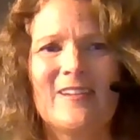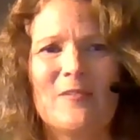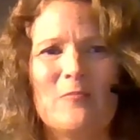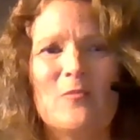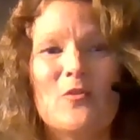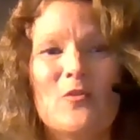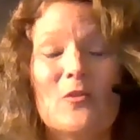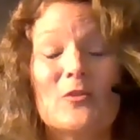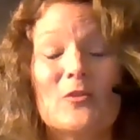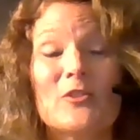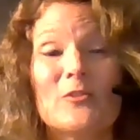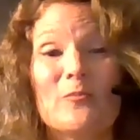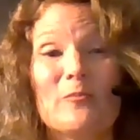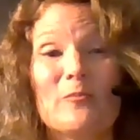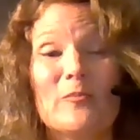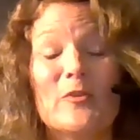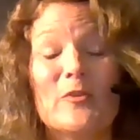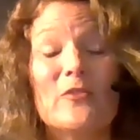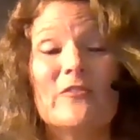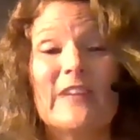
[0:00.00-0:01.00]

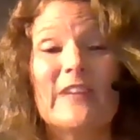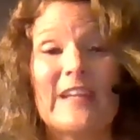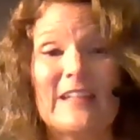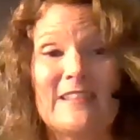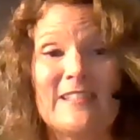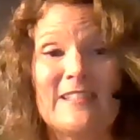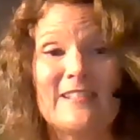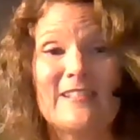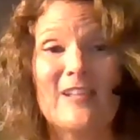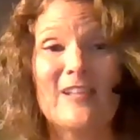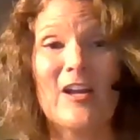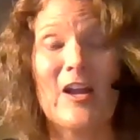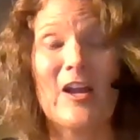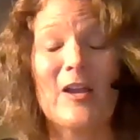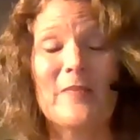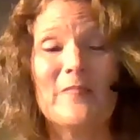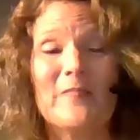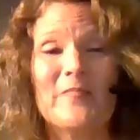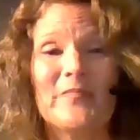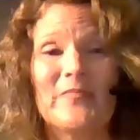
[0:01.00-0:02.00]
moving at this
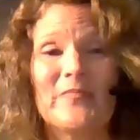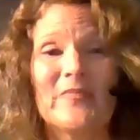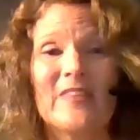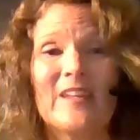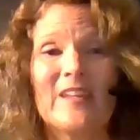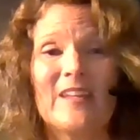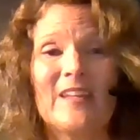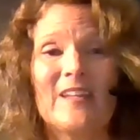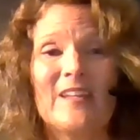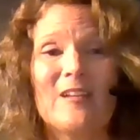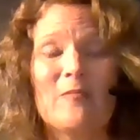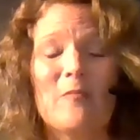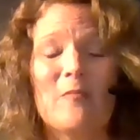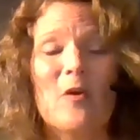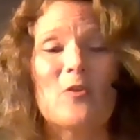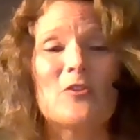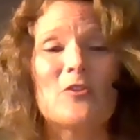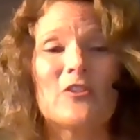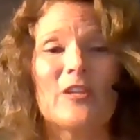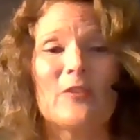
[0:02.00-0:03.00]
time.
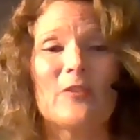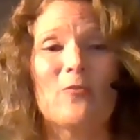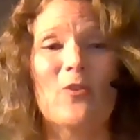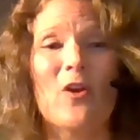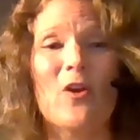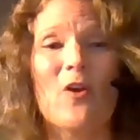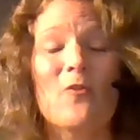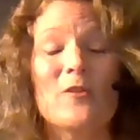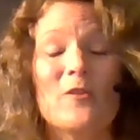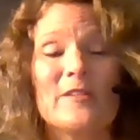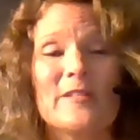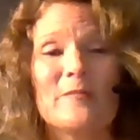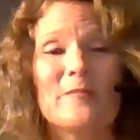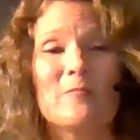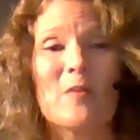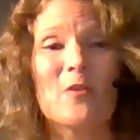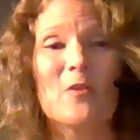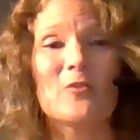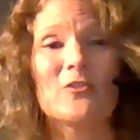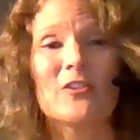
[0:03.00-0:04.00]
Motion, we're always in
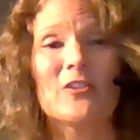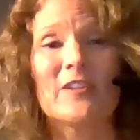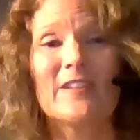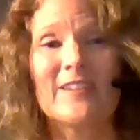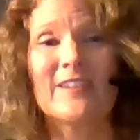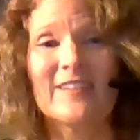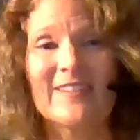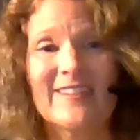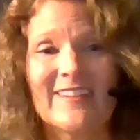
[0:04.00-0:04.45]
motion.